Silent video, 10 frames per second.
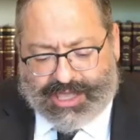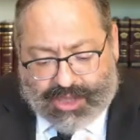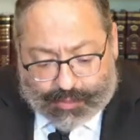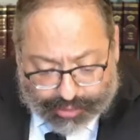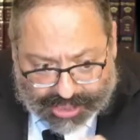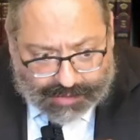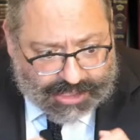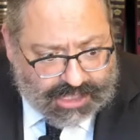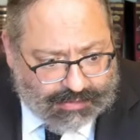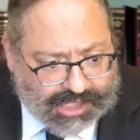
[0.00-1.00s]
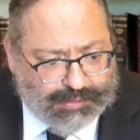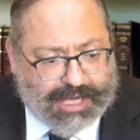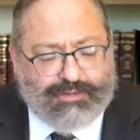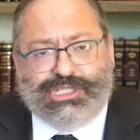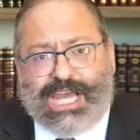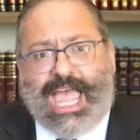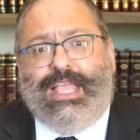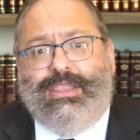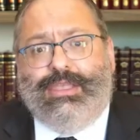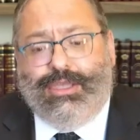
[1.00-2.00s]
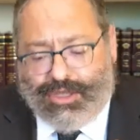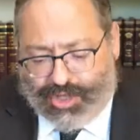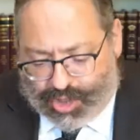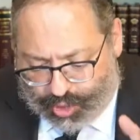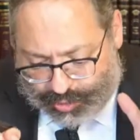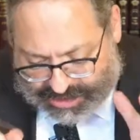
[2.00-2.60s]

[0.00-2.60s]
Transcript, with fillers: you bring him into the base medrash and you